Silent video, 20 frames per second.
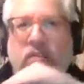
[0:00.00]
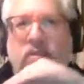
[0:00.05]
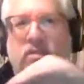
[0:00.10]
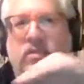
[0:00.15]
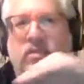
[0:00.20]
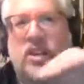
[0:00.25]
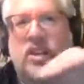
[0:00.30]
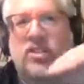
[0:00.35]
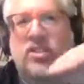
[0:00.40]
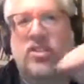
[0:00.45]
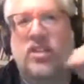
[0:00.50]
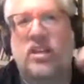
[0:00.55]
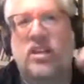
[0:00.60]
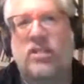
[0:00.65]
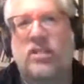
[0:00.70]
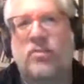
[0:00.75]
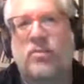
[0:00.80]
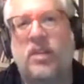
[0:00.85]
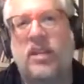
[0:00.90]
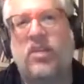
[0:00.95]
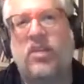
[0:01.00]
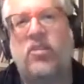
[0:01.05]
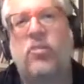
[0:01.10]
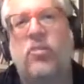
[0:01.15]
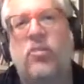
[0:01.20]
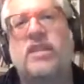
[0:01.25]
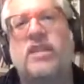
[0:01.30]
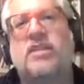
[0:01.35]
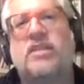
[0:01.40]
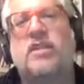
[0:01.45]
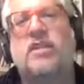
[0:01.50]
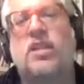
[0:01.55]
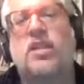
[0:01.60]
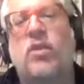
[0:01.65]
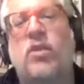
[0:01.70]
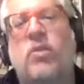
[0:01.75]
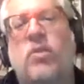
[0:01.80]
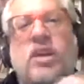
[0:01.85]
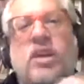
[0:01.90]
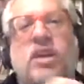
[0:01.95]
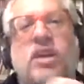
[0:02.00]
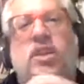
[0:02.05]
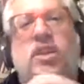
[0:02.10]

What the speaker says: inflation has made all prices go up.